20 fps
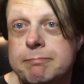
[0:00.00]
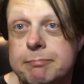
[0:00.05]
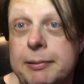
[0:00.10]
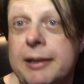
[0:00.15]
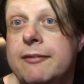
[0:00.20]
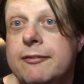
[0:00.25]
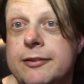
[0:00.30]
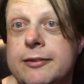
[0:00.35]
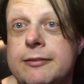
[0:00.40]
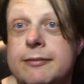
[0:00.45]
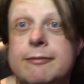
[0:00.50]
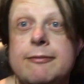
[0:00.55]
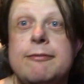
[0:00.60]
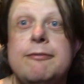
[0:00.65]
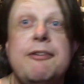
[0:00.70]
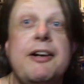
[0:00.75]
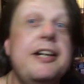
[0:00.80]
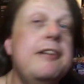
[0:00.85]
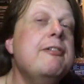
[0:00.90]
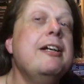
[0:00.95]
bit of a
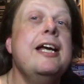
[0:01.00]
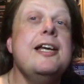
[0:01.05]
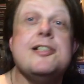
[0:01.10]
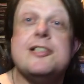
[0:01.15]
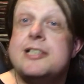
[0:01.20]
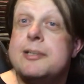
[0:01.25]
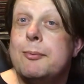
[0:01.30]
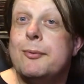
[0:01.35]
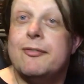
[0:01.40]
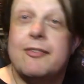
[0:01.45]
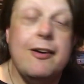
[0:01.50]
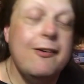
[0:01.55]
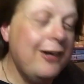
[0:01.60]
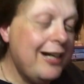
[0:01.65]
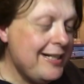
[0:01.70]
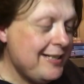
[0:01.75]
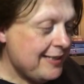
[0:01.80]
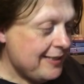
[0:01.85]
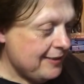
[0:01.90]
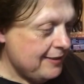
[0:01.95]
funny relationship with
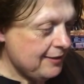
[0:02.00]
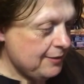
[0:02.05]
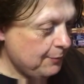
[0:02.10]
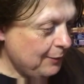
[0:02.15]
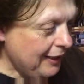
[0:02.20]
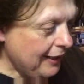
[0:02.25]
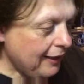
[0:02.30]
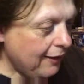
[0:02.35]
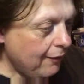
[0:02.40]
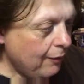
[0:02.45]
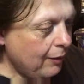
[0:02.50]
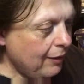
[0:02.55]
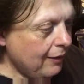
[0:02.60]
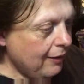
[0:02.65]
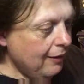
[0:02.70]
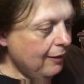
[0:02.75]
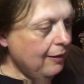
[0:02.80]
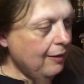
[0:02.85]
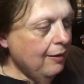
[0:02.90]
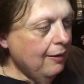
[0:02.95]
Oasis as well.
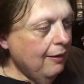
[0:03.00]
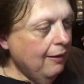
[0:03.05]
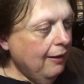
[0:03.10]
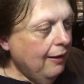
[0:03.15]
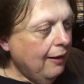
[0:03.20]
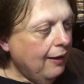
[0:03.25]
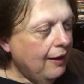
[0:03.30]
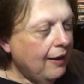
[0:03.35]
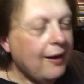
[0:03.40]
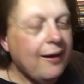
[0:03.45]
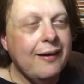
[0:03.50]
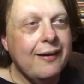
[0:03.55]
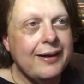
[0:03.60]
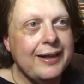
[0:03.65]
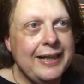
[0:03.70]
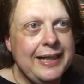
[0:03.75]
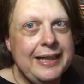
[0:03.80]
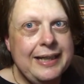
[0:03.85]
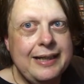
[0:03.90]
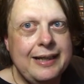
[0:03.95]

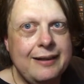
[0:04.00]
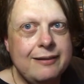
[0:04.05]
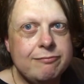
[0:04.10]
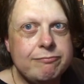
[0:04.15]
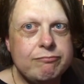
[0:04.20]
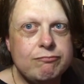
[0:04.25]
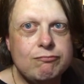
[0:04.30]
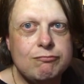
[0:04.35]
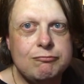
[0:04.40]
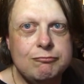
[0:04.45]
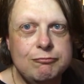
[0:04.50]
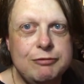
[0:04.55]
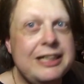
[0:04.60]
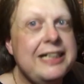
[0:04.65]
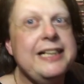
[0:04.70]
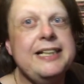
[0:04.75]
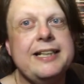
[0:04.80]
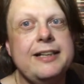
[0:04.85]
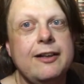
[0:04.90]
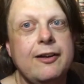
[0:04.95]
I
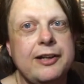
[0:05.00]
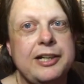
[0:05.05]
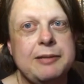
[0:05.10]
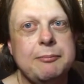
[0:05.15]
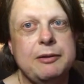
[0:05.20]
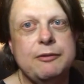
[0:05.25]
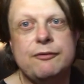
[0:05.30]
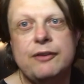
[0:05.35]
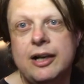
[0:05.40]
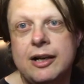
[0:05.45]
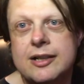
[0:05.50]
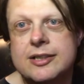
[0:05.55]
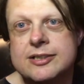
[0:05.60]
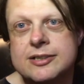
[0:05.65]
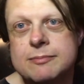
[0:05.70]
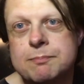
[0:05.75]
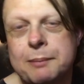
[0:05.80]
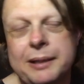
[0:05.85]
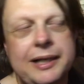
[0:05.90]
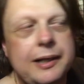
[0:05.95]
really didn't like them at
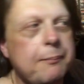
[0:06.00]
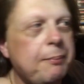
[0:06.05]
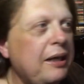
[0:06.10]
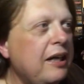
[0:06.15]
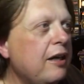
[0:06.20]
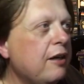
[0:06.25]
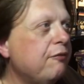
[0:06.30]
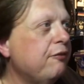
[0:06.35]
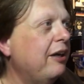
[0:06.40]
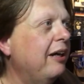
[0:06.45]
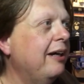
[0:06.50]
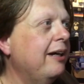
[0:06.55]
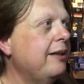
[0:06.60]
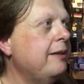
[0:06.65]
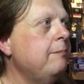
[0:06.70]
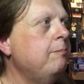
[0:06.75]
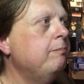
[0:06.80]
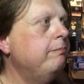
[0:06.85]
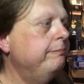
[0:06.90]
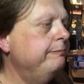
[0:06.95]
first, being a Blur
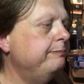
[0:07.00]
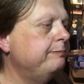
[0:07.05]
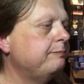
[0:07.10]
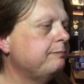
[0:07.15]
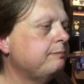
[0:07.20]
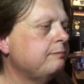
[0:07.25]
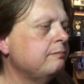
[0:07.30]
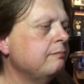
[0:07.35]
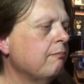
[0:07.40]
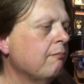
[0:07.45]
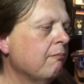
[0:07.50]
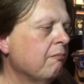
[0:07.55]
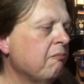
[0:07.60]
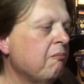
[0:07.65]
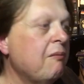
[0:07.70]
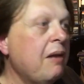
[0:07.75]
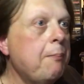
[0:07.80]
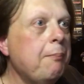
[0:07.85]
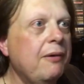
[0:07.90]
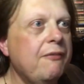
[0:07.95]
fan.
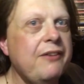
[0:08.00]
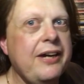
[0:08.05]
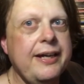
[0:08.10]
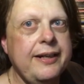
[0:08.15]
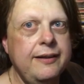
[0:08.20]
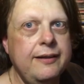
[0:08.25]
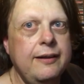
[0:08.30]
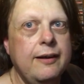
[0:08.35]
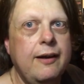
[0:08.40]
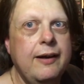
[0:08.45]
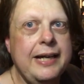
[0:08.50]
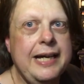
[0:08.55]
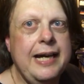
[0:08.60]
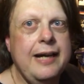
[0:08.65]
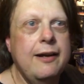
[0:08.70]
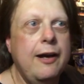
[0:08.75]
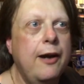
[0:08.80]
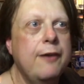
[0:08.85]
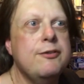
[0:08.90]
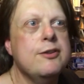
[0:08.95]
But then
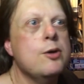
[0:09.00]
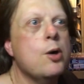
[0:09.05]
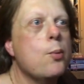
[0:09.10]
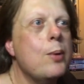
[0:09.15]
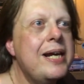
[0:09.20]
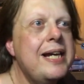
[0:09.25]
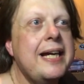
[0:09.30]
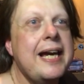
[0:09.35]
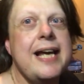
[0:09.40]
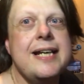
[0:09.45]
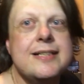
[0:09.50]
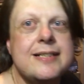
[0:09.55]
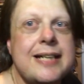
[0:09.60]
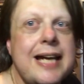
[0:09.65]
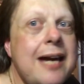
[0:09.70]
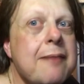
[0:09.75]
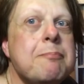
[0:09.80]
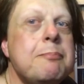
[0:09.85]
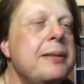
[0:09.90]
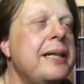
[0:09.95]
over a weekend
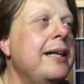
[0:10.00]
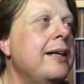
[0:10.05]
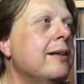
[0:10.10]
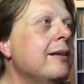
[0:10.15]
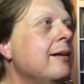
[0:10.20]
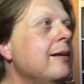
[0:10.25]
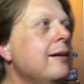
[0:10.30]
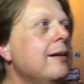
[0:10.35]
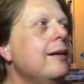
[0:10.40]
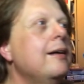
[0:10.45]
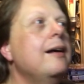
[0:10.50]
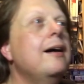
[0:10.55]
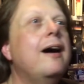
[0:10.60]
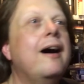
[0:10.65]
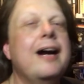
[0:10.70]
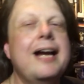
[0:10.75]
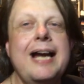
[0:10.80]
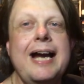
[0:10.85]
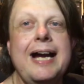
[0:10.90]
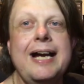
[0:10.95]
camping,
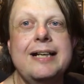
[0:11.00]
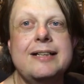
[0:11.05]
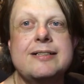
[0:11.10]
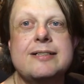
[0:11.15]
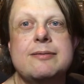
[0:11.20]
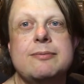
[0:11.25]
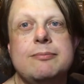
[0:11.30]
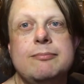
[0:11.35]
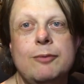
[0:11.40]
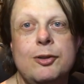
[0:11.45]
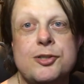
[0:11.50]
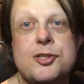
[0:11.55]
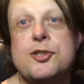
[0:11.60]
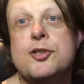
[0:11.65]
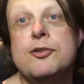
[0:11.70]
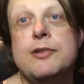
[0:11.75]
I had What's the